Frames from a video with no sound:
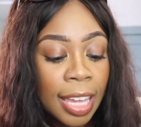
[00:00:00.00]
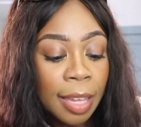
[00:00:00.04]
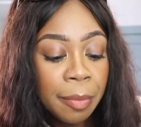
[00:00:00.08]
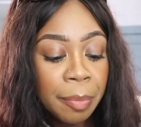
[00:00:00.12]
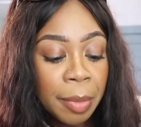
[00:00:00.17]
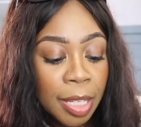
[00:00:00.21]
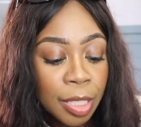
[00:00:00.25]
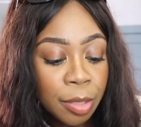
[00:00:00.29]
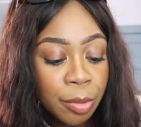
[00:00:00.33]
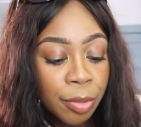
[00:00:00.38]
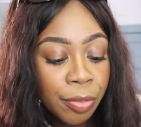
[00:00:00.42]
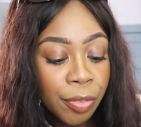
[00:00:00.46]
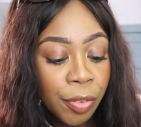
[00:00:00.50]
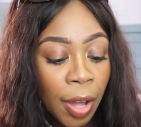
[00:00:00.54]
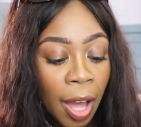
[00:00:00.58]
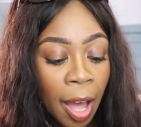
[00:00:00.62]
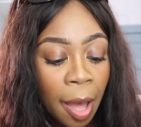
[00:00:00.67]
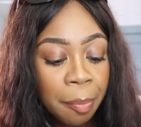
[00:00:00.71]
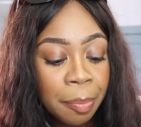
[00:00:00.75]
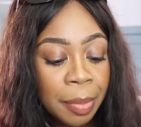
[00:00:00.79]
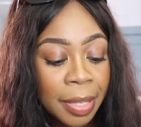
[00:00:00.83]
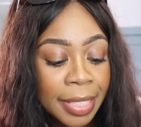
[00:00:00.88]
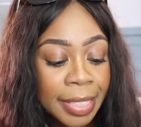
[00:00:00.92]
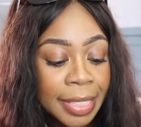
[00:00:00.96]
It makes me feel
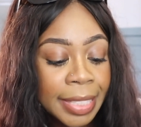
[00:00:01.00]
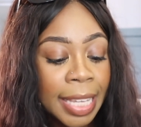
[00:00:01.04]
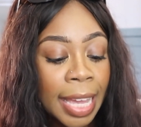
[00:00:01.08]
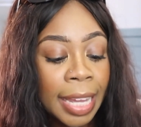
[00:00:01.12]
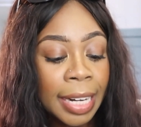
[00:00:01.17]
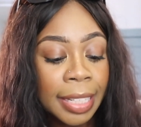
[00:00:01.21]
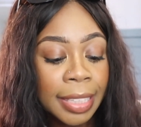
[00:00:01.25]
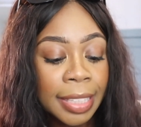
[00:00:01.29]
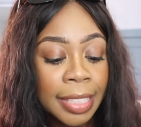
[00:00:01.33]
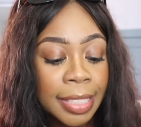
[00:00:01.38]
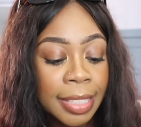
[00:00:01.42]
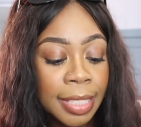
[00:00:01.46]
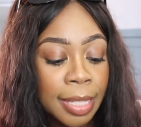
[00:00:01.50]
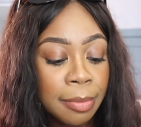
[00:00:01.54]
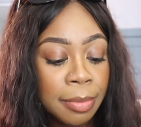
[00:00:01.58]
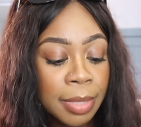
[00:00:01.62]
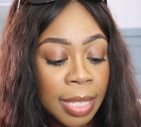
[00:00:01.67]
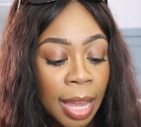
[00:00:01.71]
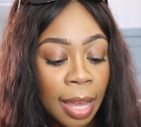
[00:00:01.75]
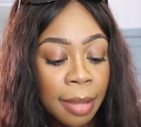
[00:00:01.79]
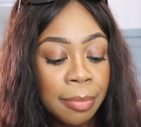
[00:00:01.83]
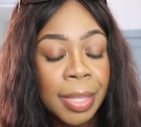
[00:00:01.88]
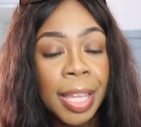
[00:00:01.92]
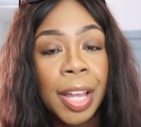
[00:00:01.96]
happy and sad at the same
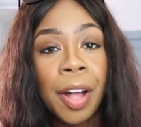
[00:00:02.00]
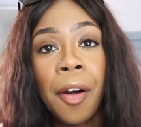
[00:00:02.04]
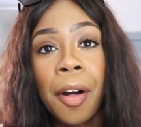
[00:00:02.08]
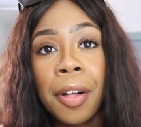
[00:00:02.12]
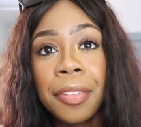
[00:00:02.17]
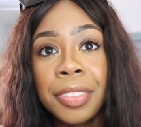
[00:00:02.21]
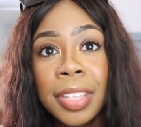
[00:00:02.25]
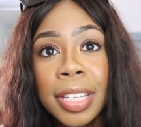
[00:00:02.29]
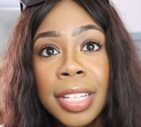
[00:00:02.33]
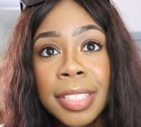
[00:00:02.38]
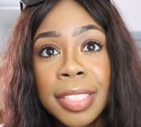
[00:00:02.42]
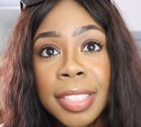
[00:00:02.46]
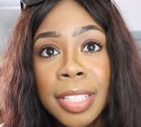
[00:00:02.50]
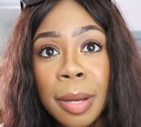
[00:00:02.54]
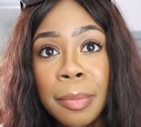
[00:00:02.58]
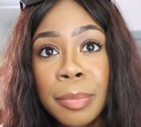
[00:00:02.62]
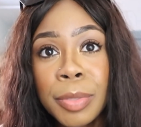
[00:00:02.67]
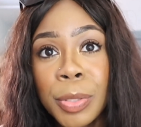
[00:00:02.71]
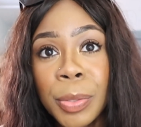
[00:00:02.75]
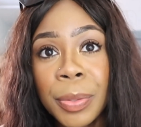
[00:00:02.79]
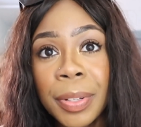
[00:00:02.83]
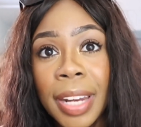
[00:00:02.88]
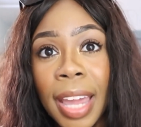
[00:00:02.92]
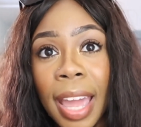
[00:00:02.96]
time that all things
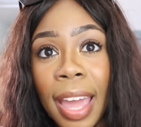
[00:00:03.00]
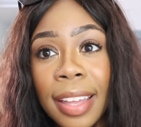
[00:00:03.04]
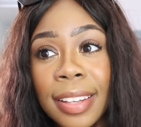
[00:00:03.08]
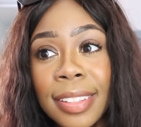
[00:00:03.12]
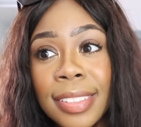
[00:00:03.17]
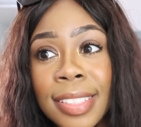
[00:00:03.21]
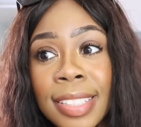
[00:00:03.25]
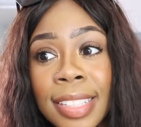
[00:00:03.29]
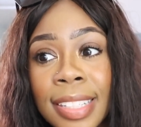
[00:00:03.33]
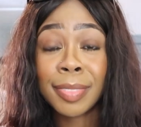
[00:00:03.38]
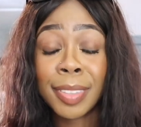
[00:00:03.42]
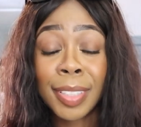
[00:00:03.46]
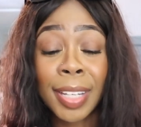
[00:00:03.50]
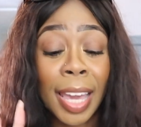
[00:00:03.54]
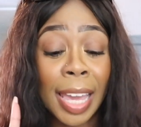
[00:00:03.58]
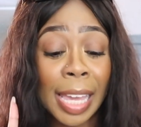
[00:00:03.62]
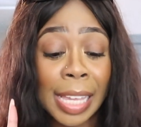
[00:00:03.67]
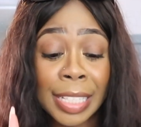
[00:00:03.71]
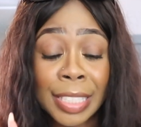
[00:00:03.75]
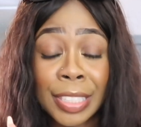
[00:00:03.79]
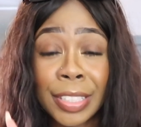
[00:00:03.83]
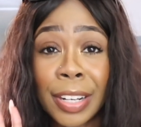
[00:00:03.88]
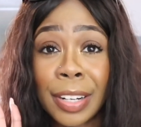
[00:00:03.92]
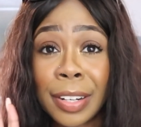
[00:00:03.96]
come to an end.
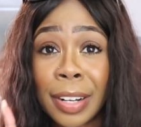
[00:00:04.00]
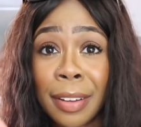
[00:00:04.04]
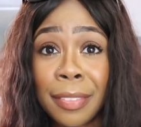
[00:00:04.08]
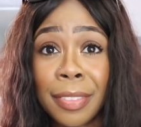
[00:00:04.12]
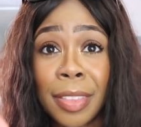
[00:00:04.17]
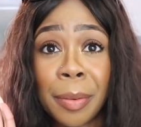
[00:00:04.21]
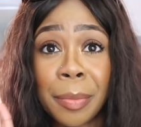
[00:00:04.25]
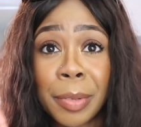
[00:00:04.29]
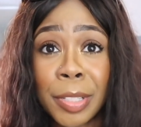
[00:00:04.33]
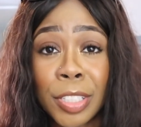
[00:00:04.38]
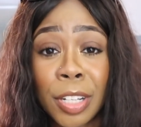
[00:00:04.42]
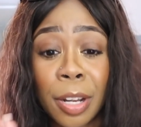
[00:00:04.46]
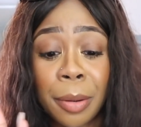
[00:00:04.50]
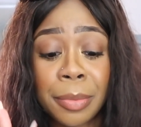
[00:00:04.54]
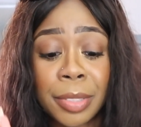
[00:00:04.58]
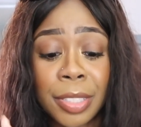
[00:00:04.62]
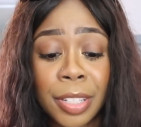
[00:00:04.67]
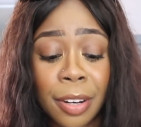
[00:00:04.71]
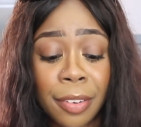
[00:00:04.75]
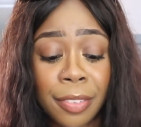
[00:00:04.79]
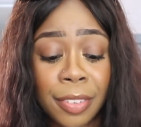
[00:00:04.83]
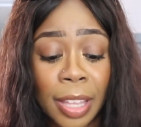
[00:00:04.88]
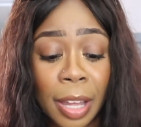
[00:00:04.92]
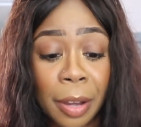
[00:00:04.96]
Okay, sorry I don't have that much
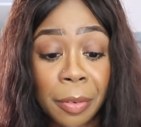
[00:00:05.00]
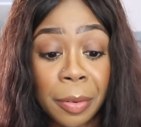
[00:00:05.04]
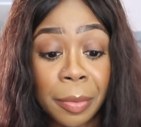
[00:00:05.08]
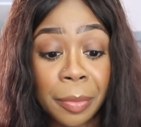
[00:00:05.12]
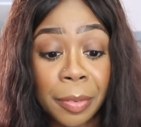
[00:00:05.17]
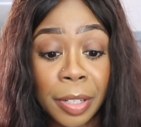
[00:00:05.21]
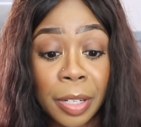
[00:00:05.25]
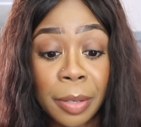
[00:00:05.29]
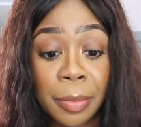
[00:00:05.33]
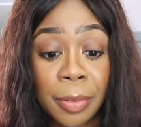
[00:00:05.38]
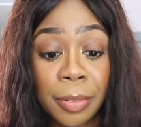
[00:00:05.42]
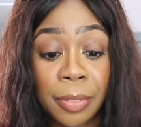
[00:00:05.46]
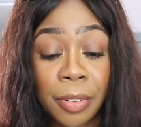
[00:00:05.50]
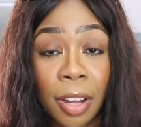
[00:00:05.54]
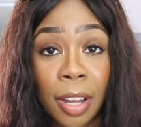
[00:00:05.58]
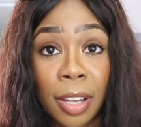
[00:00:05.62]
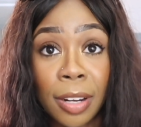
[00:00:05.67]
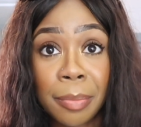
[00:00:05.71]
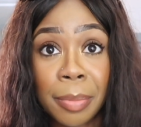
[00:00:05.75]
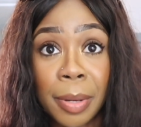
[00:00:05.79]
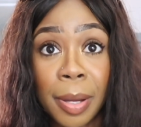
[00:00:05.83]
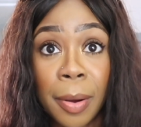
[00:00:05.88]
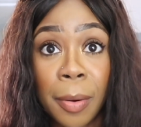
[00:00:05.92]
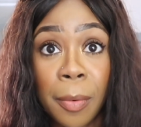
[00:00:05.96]
commentary for that one. We're gonna move
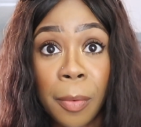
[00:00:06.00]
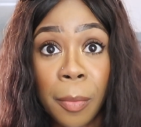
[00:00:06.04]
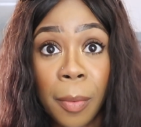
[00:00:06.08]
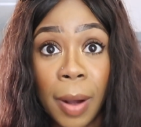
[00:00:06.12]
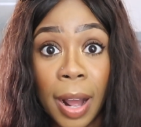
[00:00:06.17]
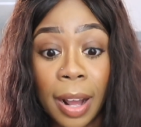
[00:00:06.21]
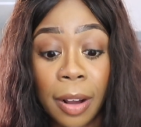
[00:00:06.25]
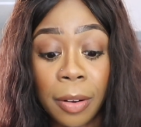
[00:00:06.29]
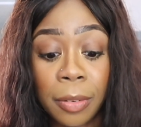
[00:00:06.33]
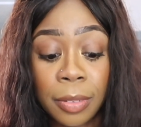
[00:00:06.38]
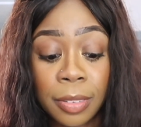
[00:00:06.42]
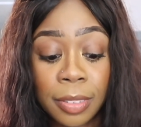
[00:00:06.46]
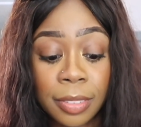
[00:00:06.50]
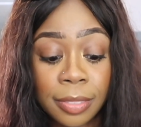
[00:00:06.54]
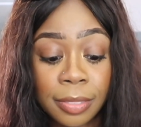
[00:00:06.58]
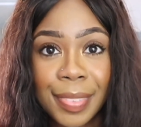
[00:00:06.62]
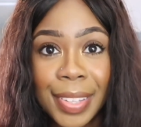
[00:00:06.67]
on, but wow.